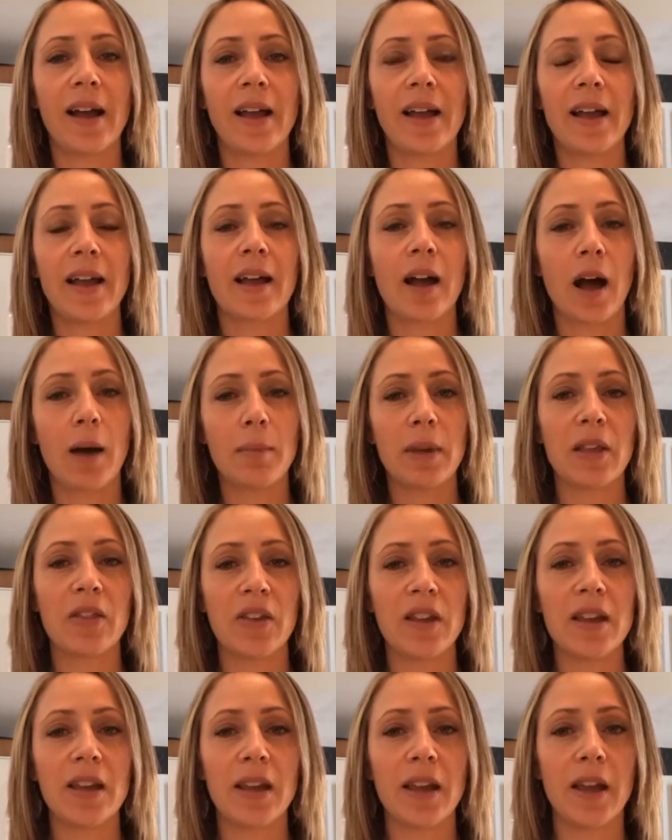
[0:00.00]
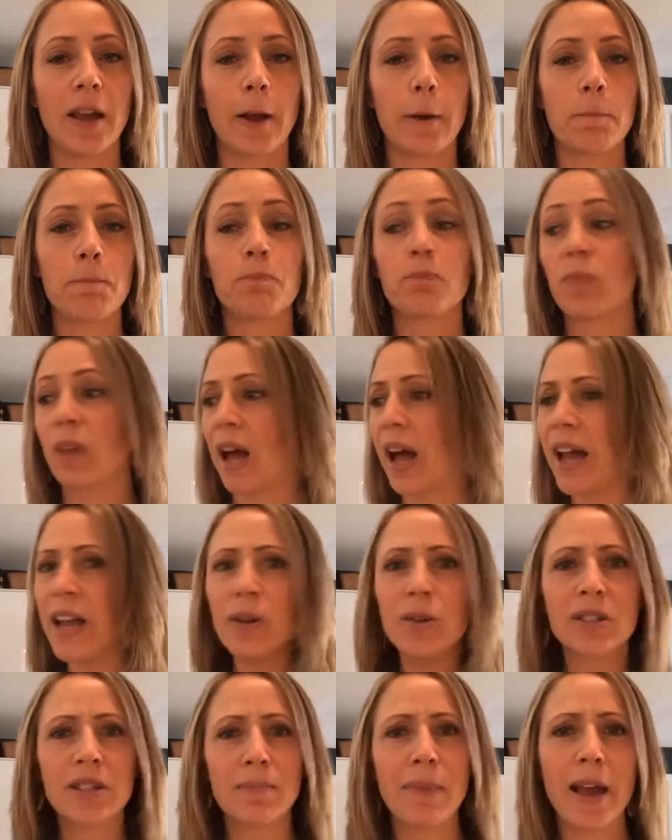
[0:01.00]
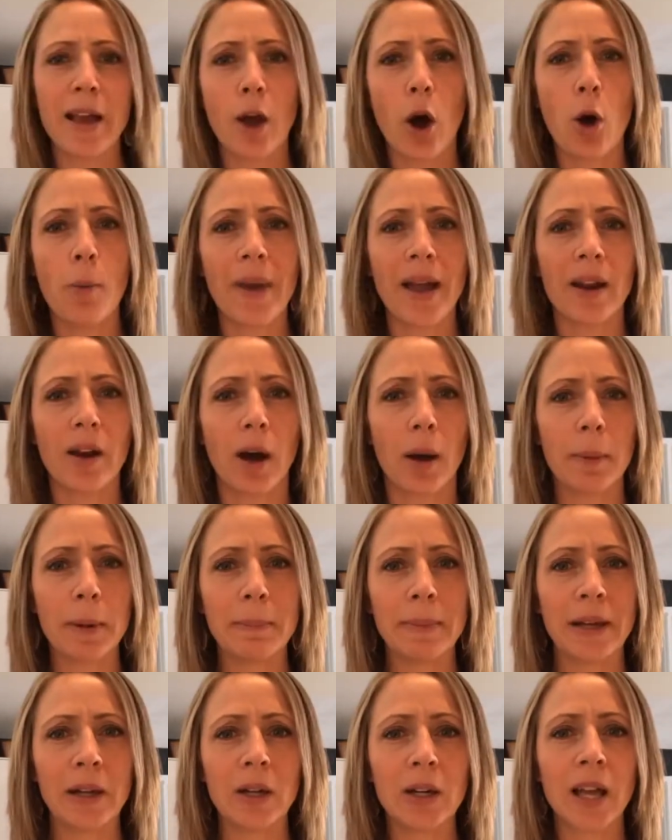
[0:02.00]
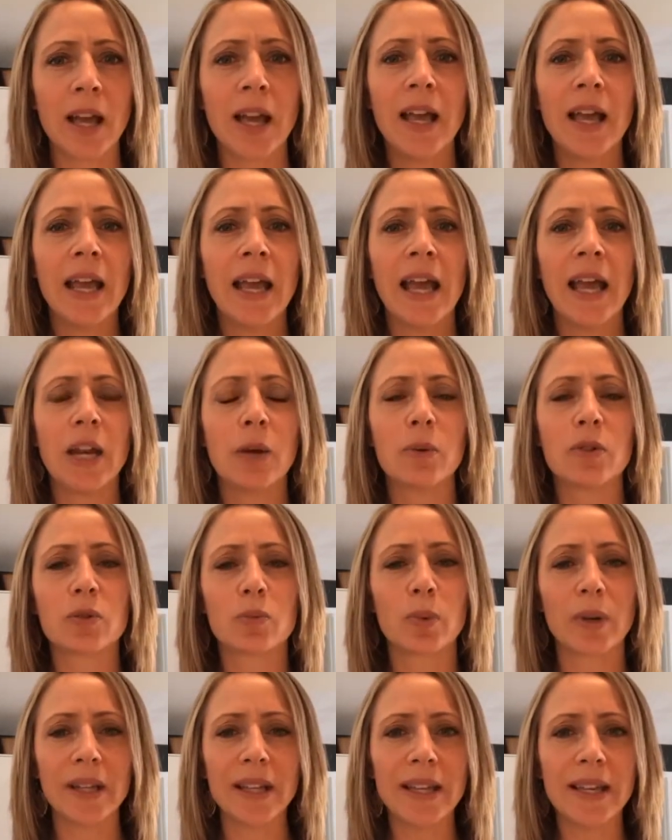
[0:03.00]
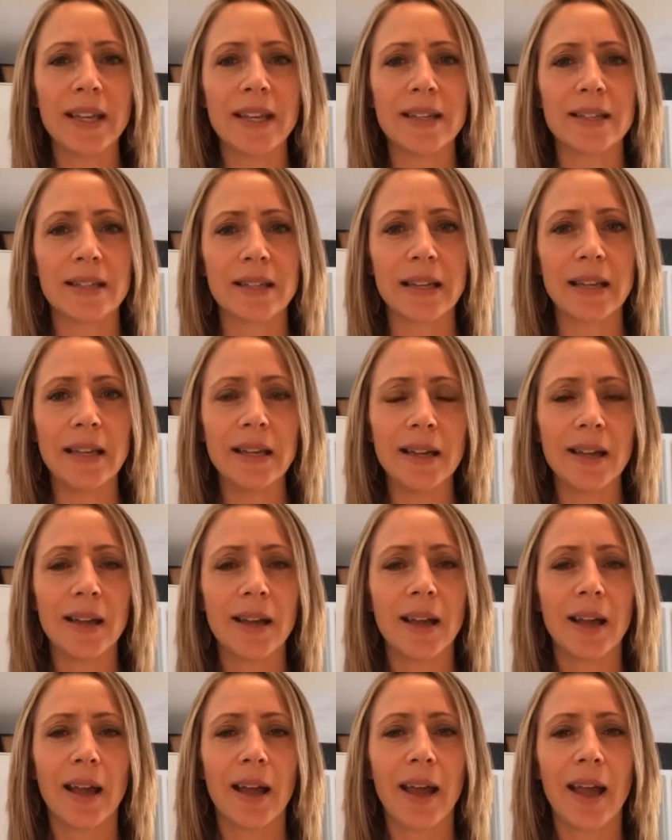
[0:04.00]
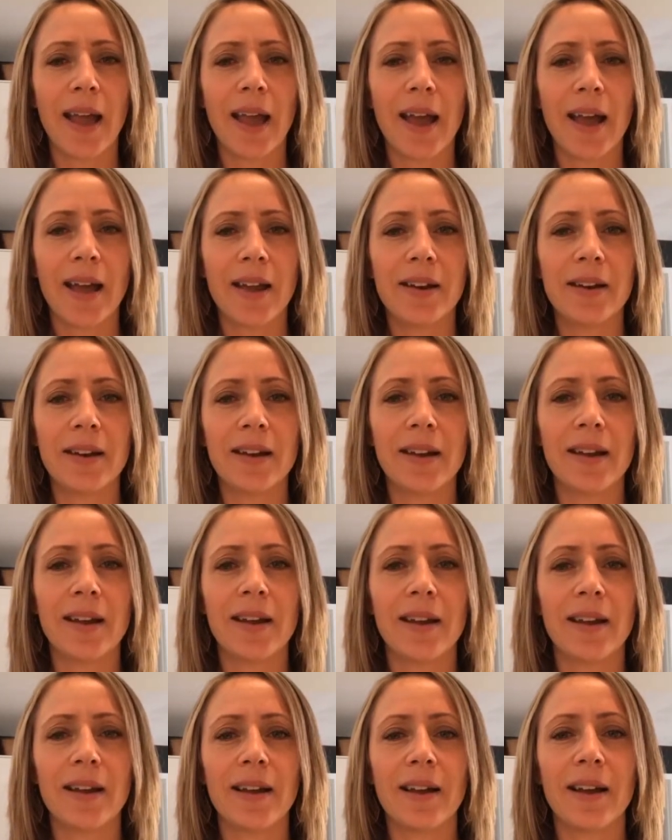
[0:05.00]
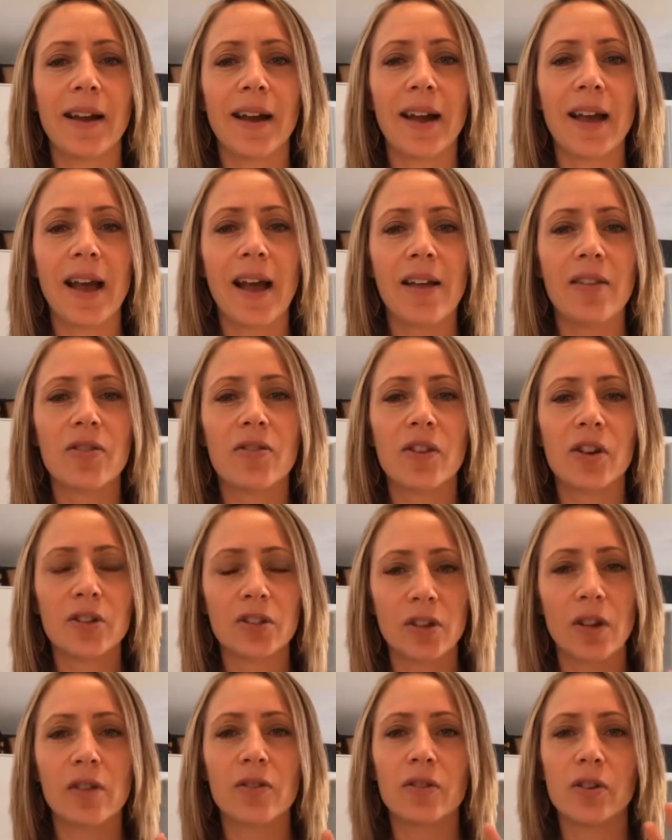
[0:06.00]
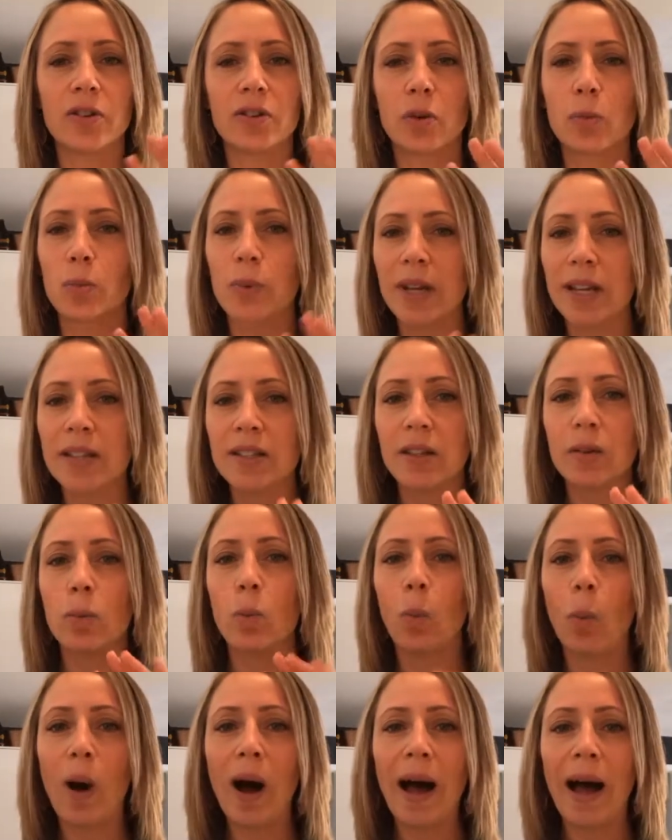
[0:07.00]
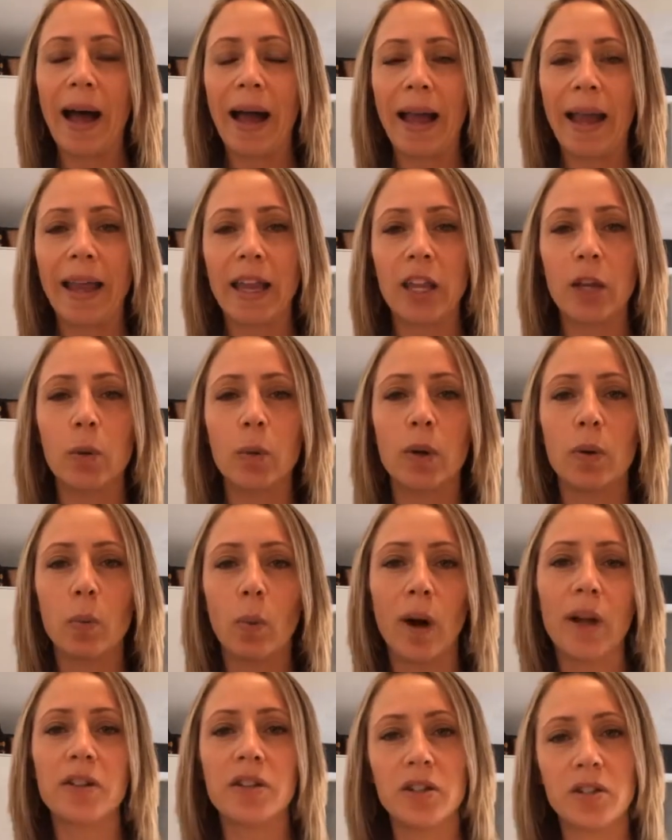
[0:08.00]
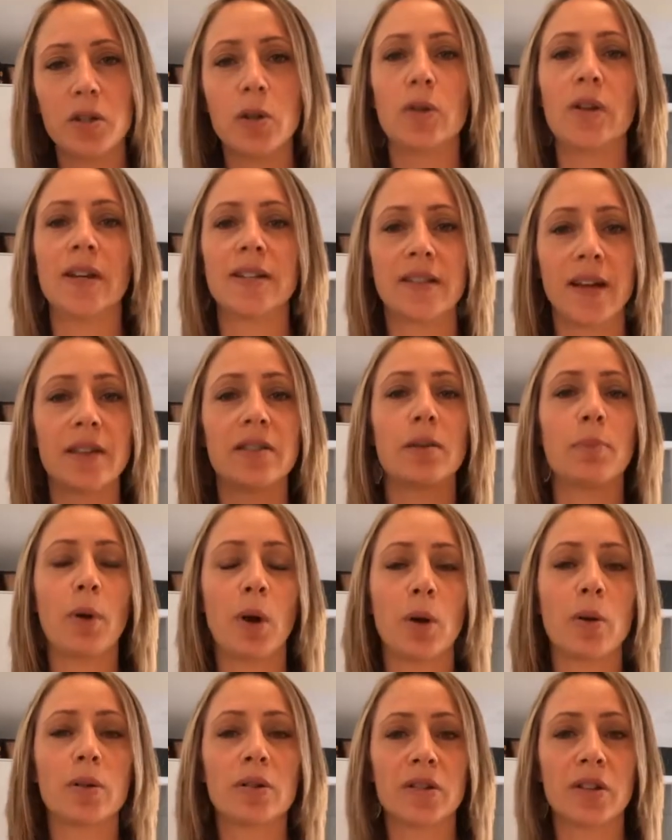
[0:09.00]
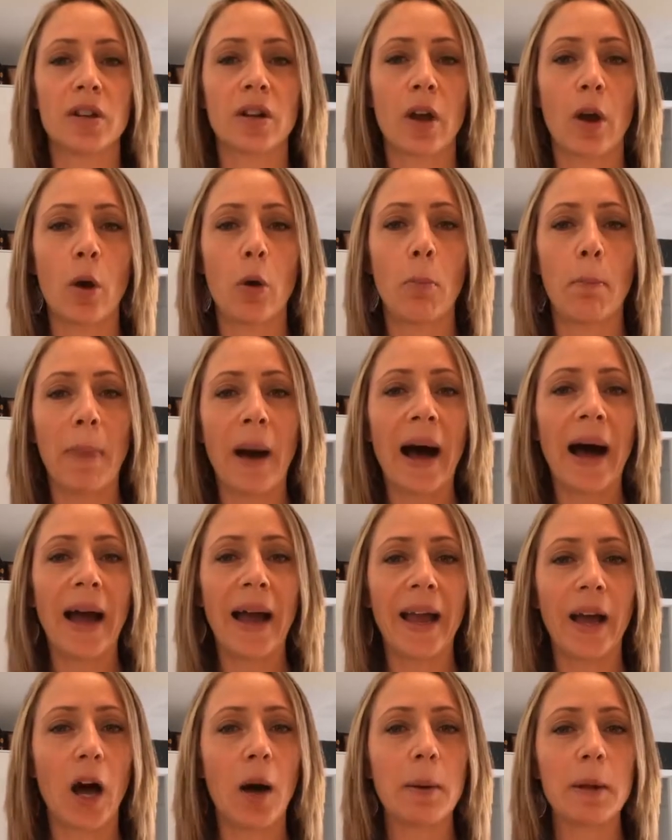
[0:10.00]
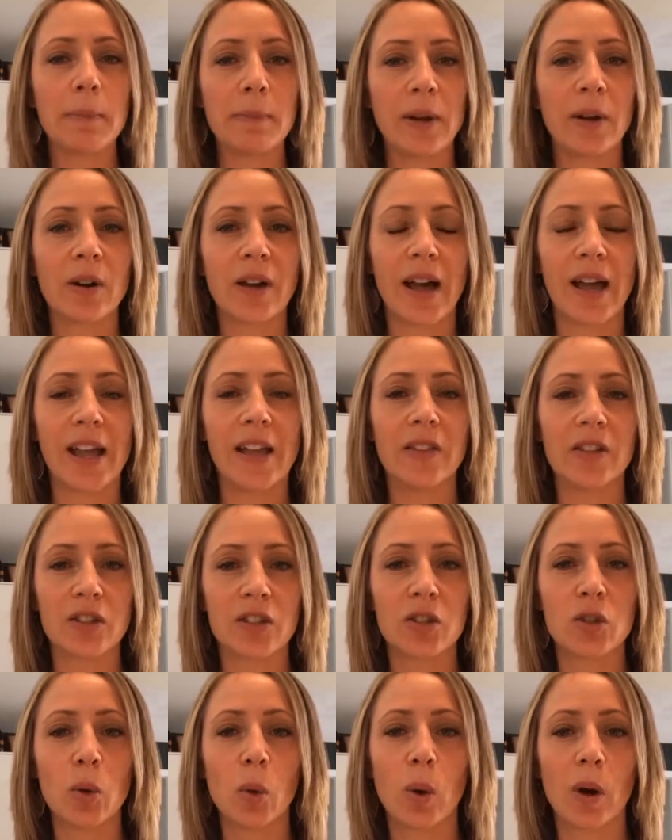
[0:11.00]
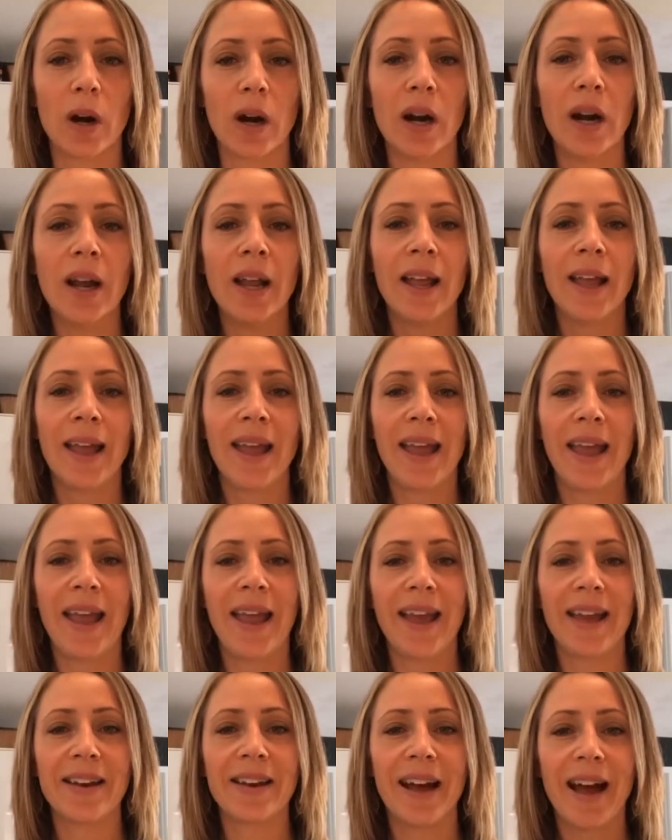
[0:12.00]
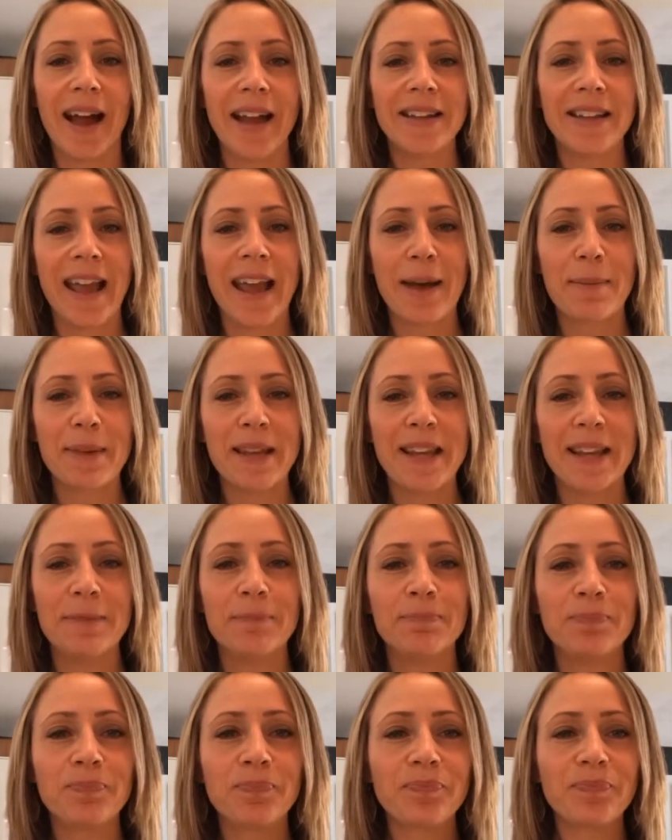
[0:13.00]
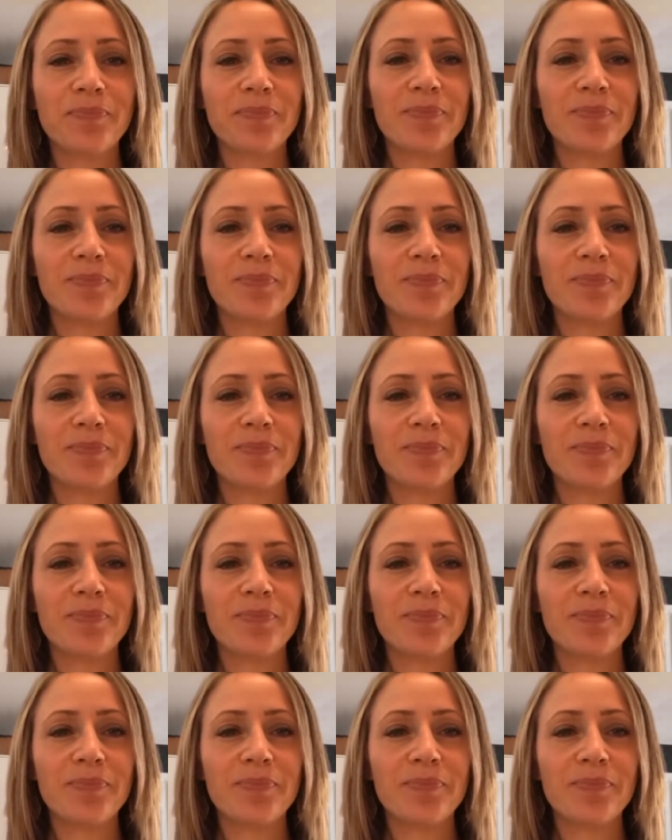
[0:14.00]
it got me thinking, I used to make homemade almond milk and it was really easy, and there's a reason why you would want to do this as opposed to go buy almond milk in the store. And hi Tammy,